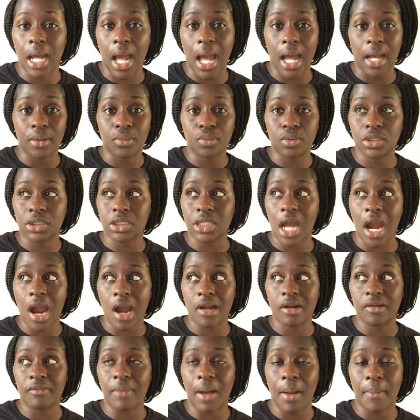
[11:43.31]
I was
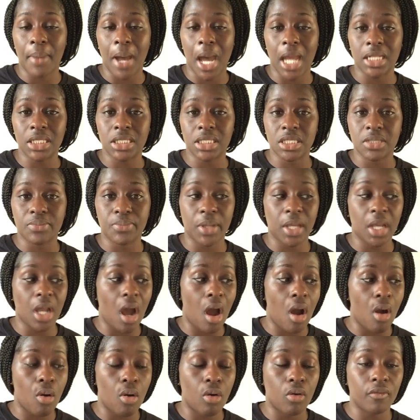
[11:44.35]
tired of my body just being
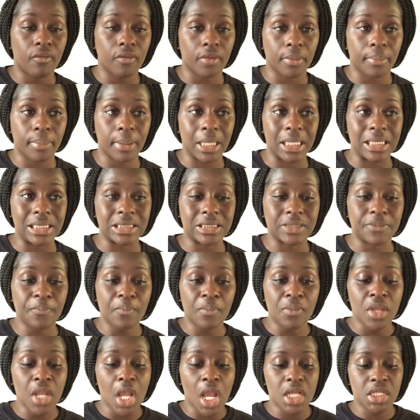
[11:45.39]
all over the place.
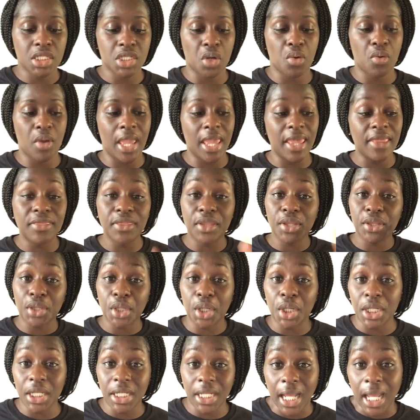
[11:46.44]
So in the
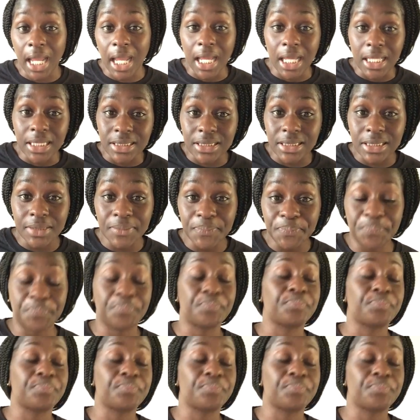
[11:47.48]
thirty days,